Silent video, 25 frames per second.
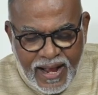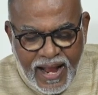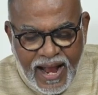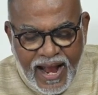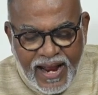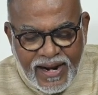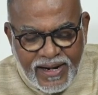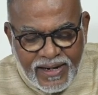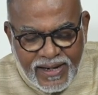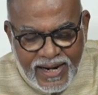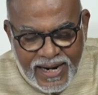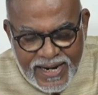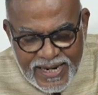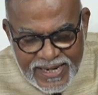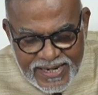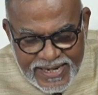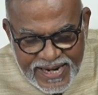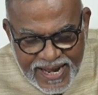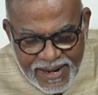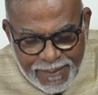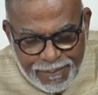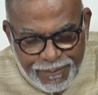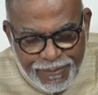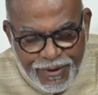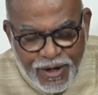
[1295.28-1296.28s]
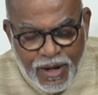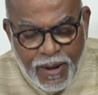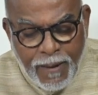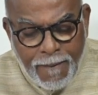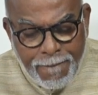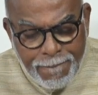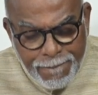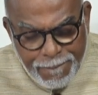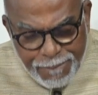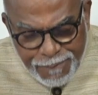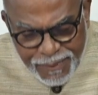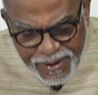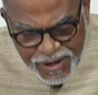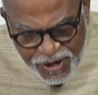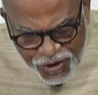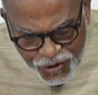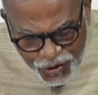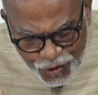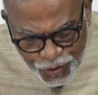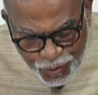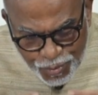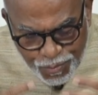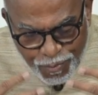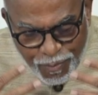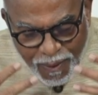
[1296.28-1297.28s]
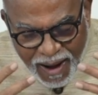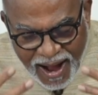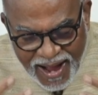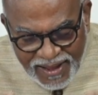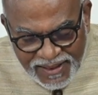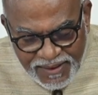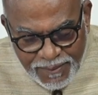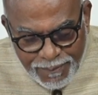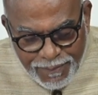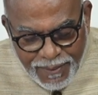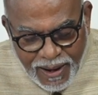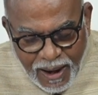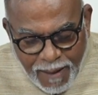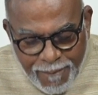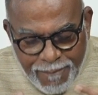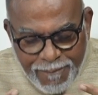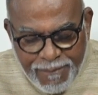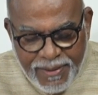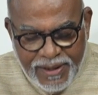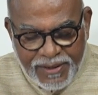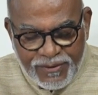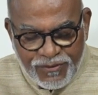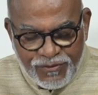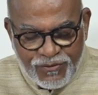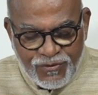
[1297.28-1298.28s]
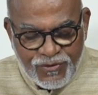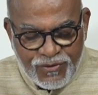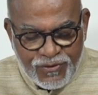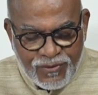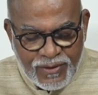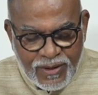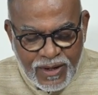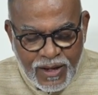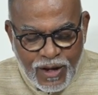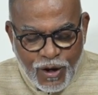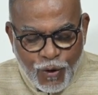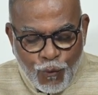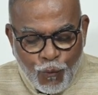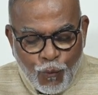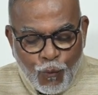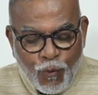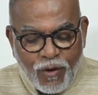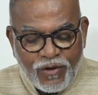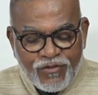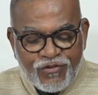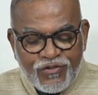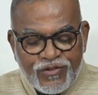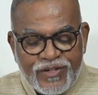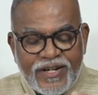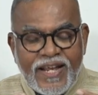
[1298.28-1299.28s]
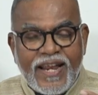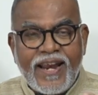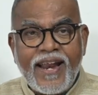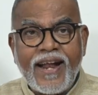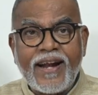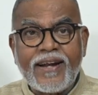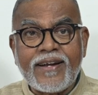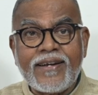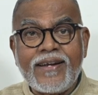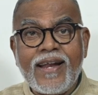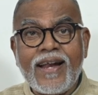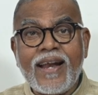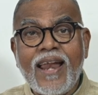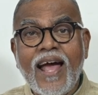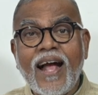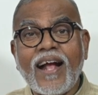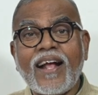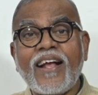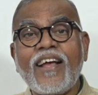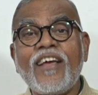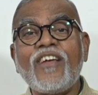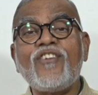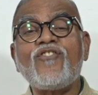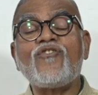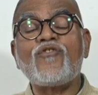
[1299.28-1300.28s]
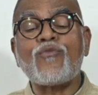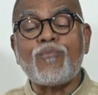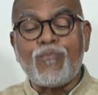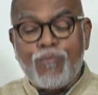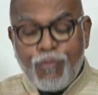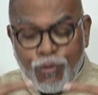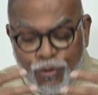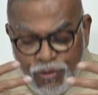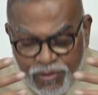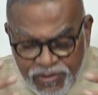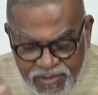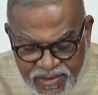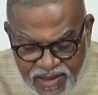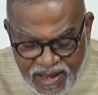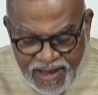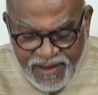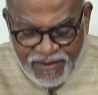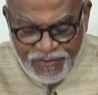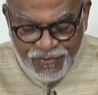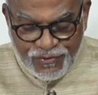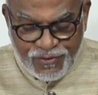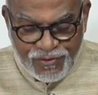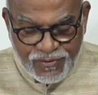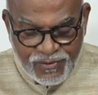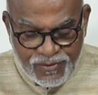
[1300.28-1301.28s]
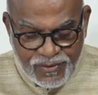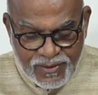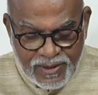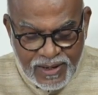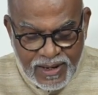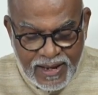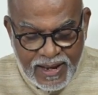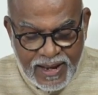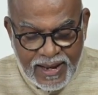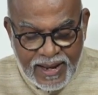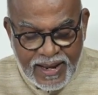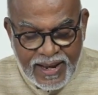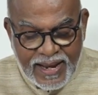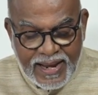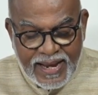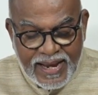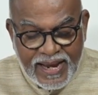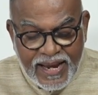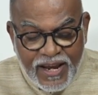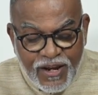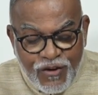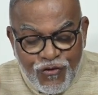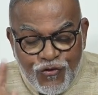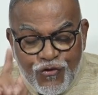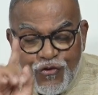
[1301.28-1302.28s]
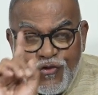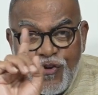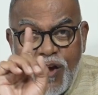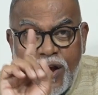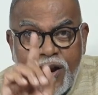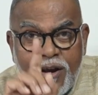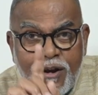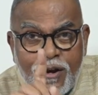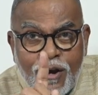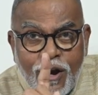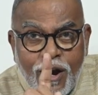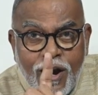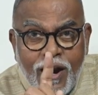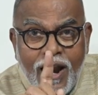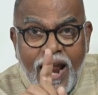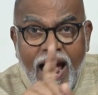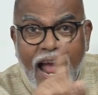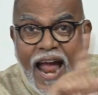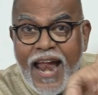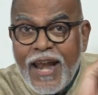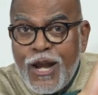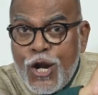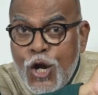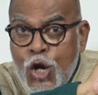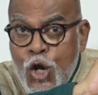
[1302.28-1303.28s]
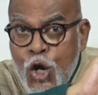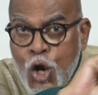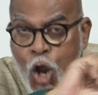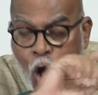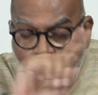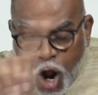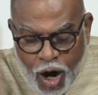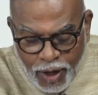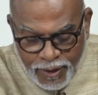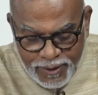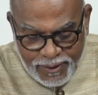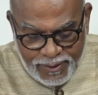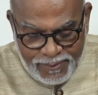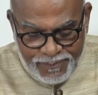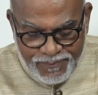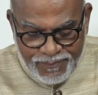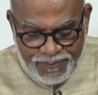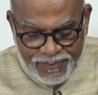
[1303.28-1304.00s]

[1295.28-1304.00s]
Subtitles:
and contempt preached by the Brahmins was directed against Buddhists in general and not